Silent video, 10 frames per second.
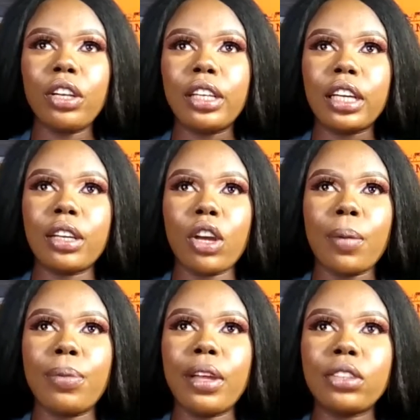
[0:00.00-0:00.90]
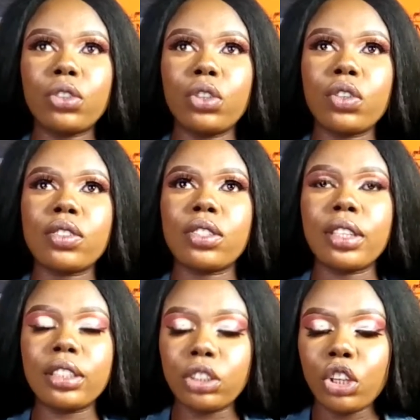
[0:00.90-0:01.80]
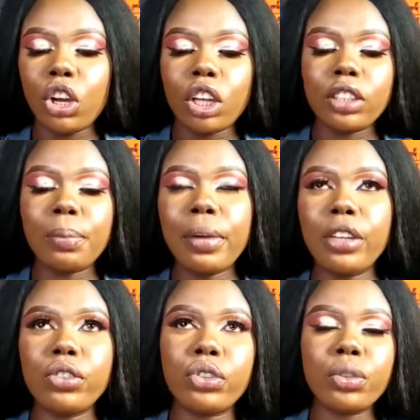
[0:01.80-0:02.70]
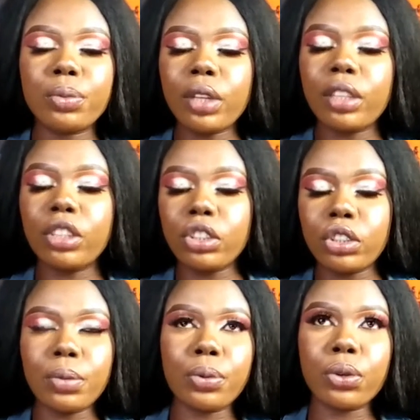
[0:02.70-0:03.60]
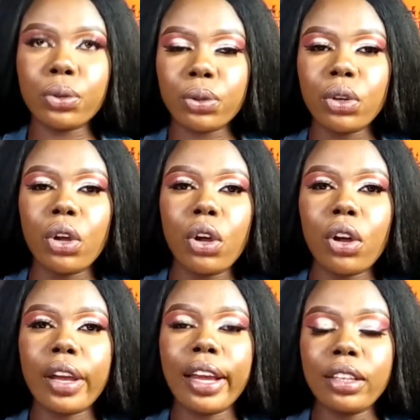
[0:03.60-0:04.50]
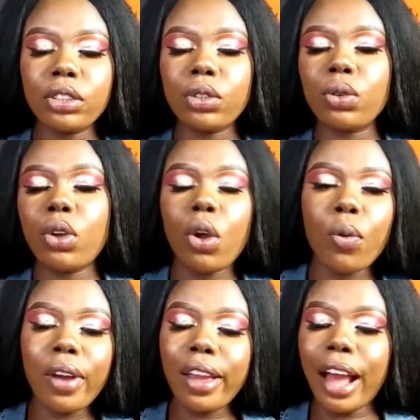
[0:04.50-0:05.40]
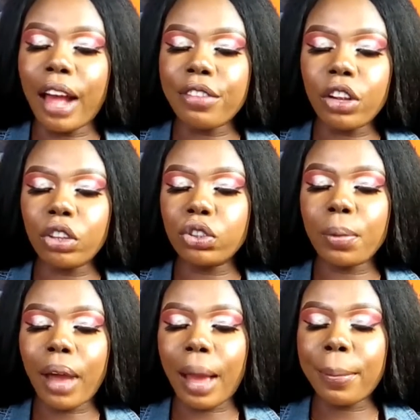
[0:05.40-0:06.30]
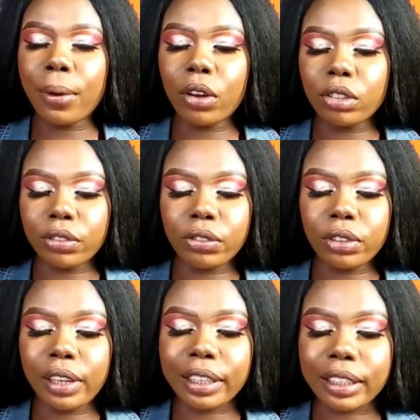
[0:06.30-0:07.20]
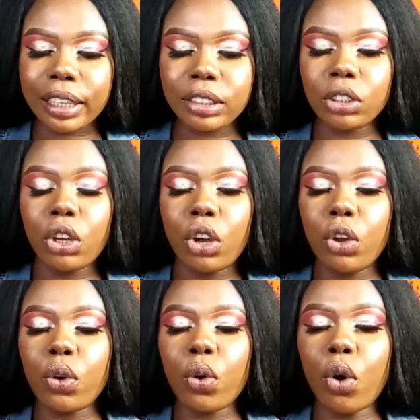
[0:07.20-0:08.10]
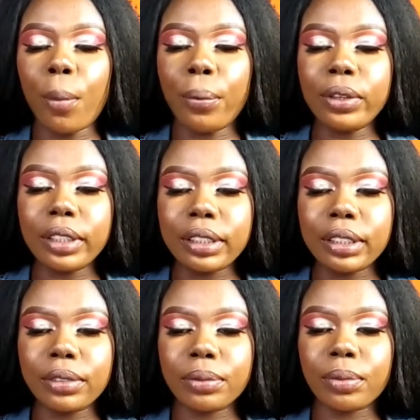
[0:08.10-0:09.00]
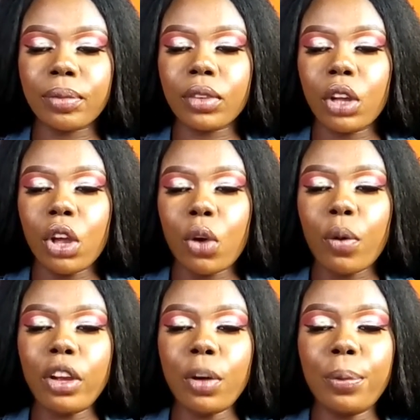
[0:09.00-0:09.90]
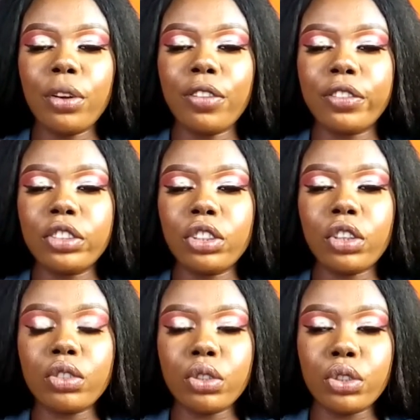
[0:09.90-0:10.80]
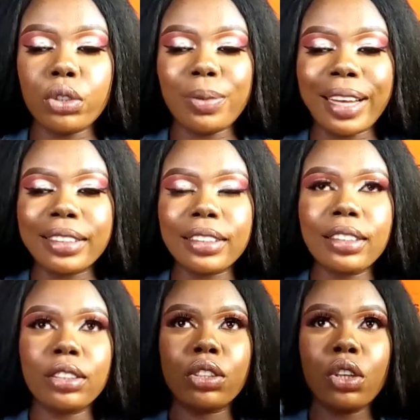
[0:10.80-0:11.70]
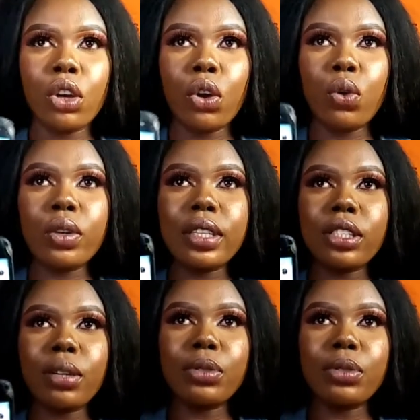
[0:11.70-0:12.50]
link it up there so you can see it. The main YouTube, not the YouTube Go. Okay, so when you have the YouTube app on your phone like that, you open it. When you open your YouTube like this, you'll see some